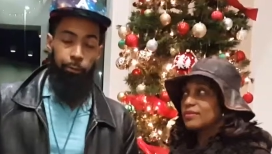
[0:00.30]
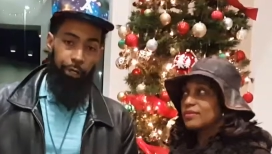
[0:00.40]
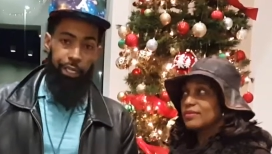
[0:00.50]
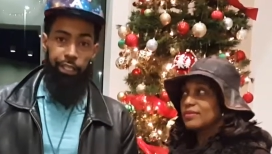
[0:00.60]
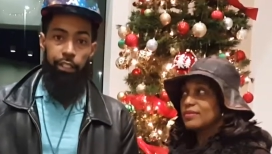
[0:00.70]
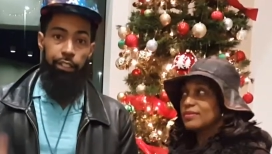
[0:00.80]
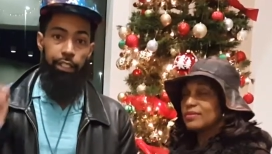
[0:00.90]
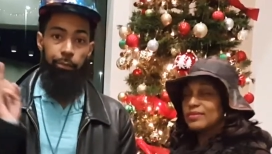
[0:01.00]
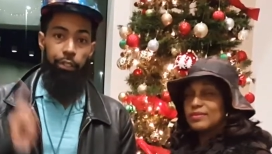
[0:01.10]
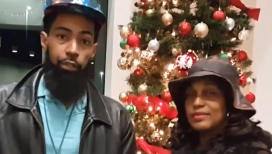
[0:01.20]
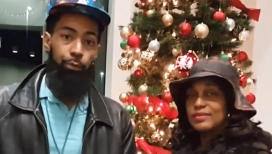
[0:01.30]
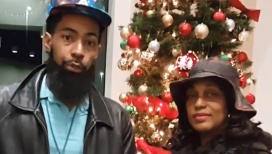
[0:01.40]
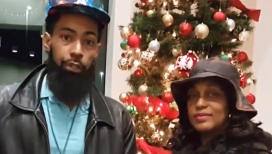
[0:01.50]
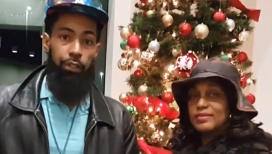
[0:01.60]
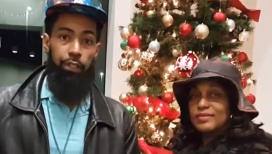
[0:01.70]
Speaker 1: Here at Denbigh
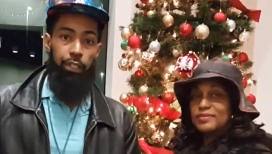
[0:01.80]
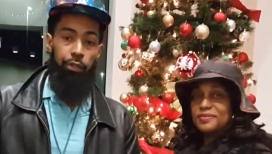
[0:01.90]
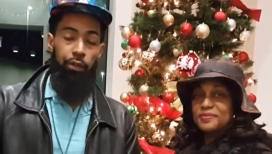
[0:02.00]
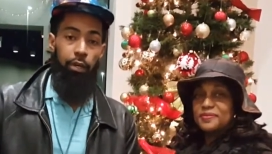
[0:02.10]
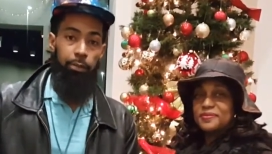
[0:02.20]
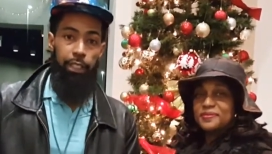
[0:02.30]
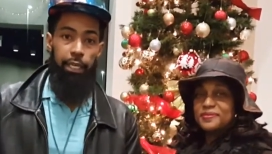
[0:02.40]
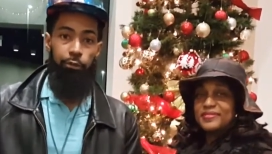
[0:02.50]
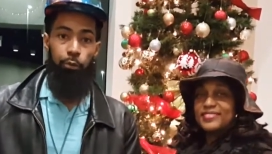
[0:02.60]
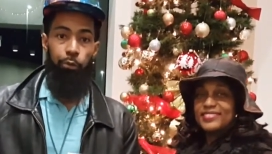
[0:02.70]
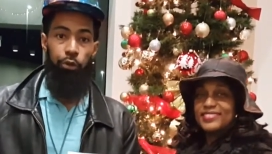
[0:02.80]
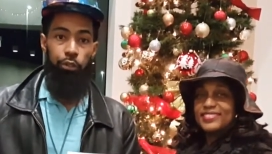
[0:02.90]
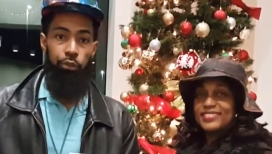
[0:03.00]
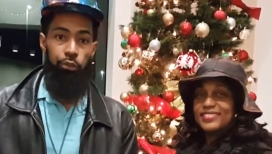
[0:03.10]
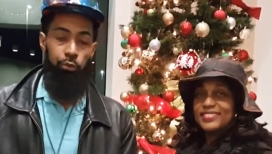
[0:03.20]
Community Center, Uptown
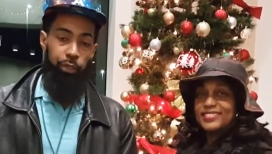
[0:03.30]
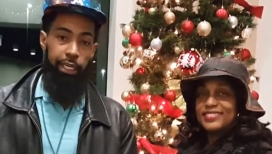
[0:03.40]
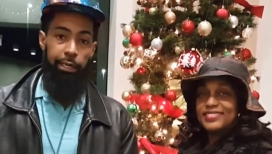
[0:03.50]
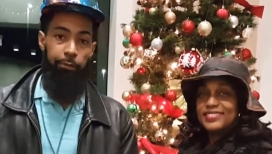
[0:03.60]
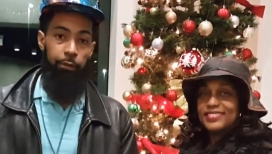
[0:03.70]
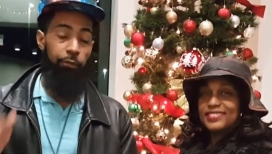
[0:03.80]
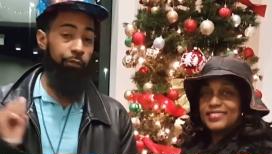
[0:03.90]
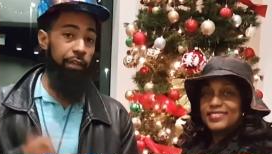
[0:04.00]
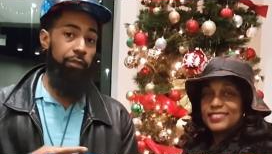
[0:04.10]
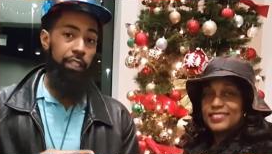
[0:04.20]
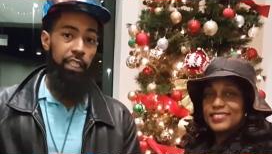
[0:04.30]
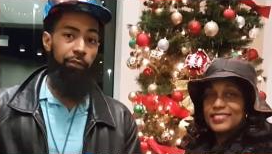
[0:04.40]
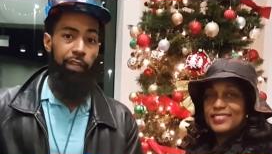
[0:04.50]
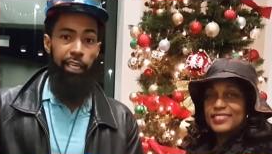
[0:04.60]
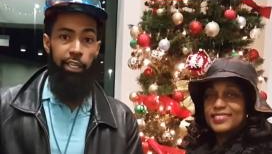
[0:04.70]
Newport News, we have the
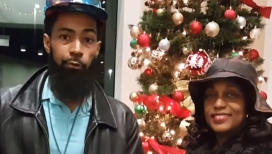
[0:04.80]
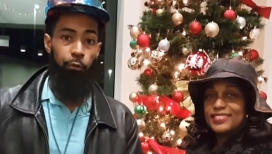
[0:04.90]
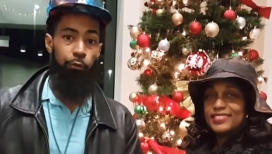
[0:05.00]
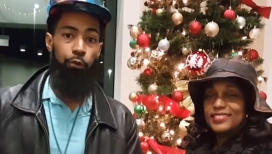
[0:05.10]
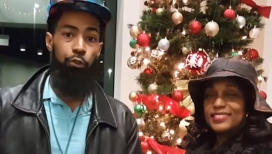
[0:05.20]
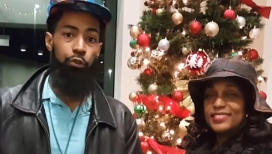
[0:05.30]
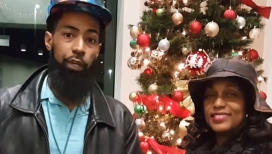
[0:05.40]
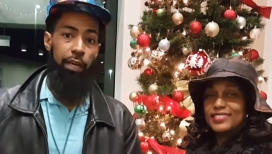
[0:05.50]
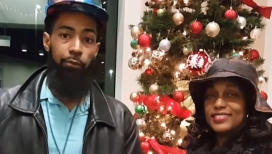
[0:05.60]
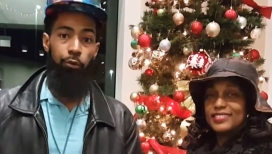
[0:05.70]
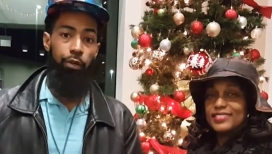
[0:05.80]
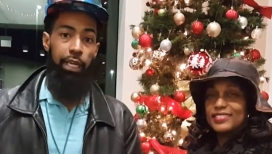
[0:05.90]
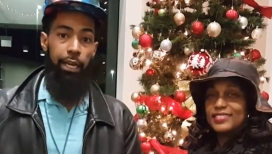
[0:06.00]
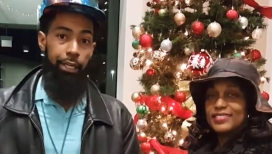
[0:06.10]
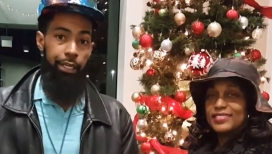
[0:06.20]
15th annual food drive going
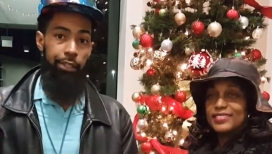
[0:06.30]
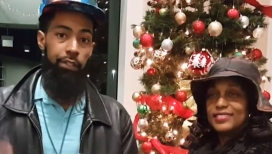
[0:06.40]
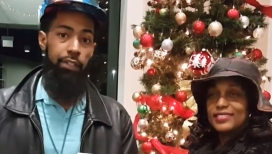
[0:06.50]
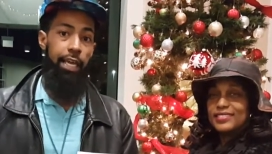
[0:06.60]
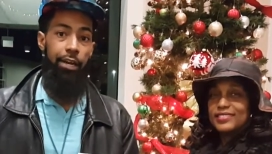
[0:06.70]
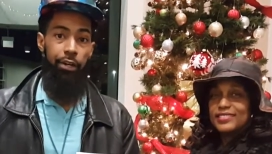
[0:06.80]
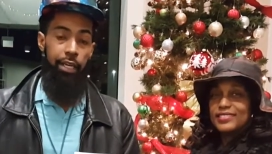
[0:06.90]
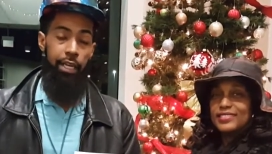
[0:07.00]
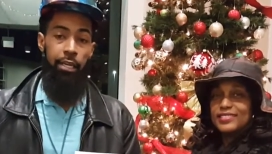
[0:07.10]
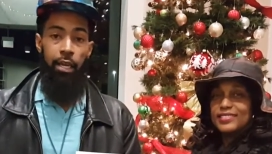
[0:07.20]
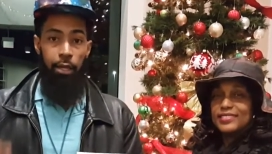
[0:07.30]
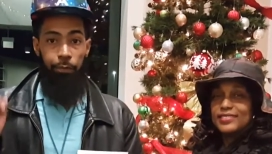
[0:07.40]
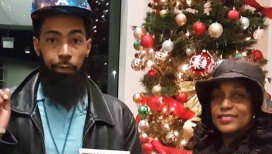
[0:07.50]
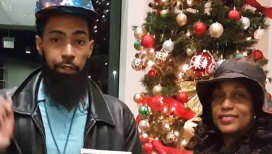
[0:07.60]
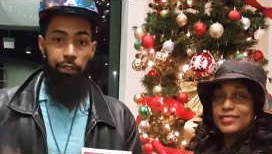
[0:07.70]
down here Saturday,
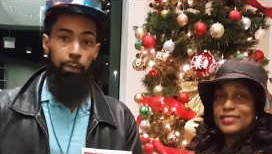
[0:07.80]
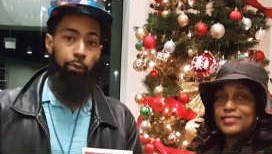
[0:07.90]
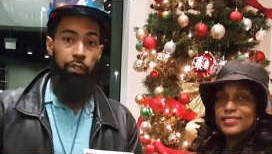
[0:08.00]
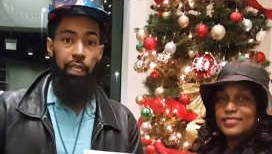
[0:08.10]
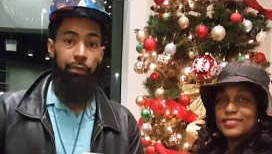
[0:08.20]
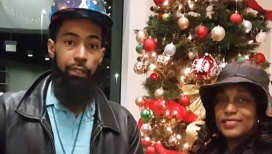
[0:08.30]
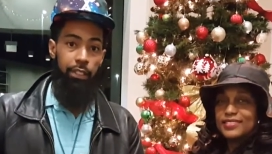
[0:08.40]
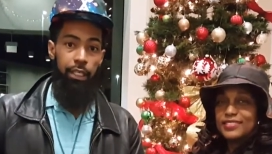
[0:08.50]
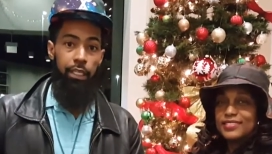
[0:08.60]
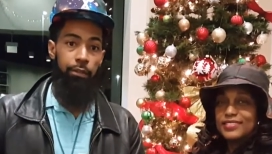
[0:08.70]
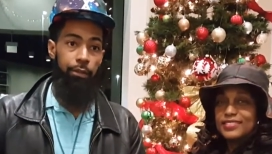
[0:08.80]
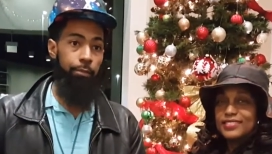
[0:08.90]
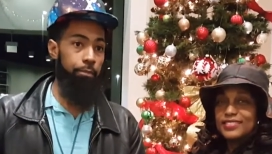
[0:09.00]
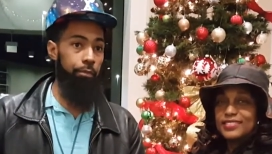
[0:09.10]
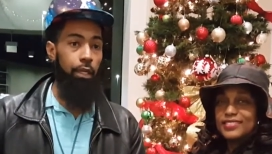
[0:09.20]
December 17th.
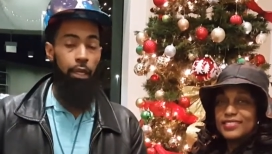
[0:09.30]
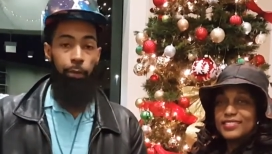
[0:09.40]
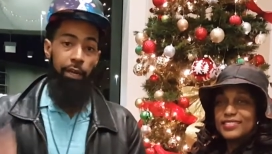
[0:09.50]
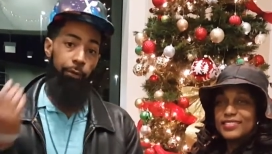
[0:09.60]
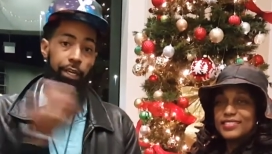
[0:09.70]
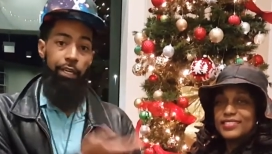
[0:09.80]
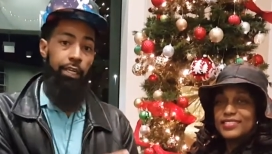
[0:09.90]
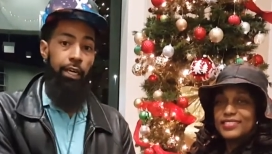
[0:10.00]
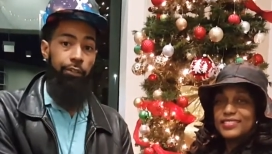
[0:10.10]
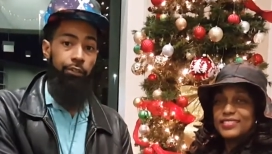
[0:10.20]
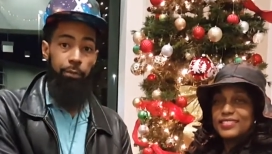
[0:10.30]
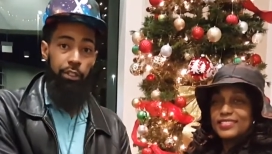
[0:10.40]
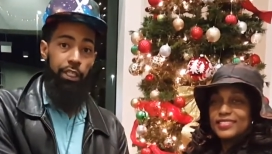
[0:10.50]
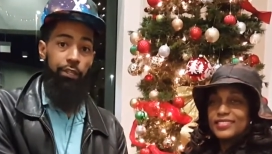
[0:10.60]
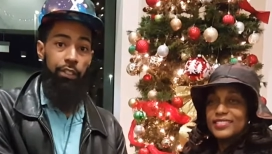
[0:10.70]
We have right here Congressman
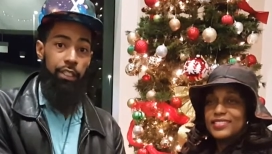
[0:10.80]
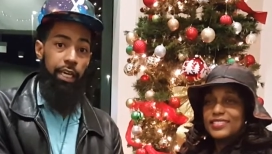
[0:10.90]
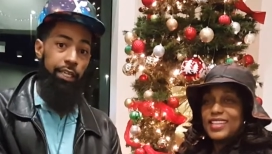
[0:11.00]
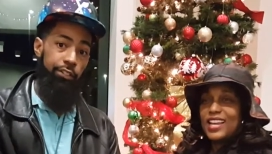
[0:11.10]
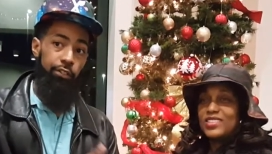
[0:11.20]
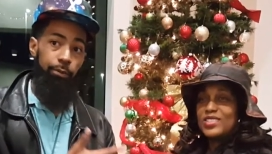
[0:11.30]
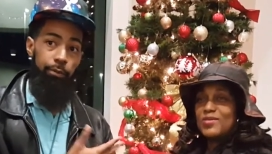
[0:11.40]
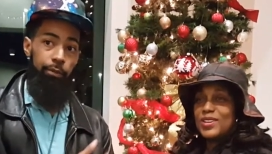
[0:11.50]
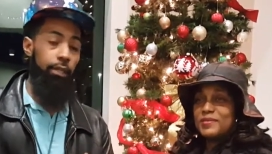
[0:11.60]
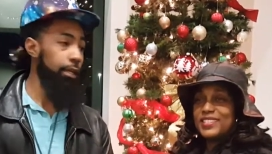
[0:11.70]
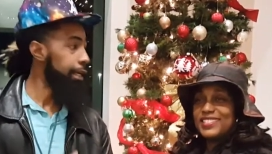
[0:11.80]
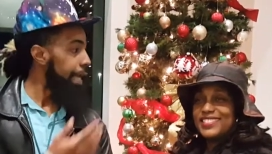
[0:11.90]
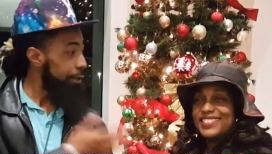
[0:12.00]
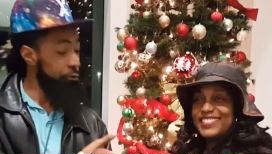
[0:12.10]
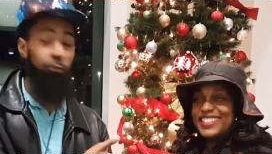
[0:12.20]
Sharon Scott. Councilwoman.
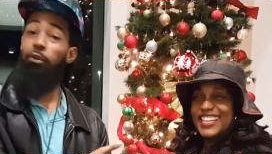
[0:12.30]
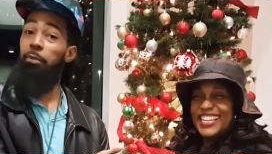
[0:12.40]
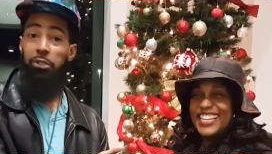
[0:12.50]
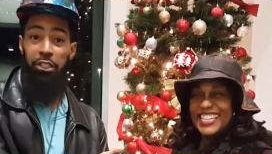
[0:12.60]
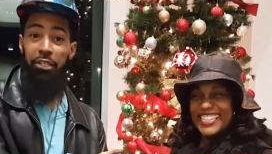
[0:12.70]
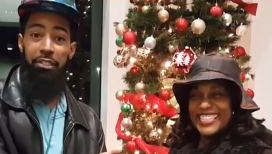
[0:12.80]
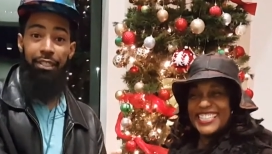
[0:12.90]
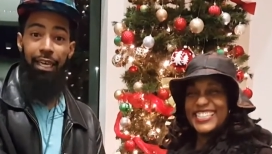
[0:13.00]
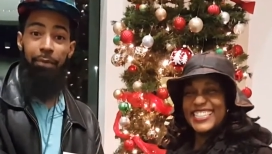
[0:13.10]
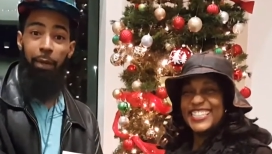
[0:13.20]
Councilwoman Sharon Scott,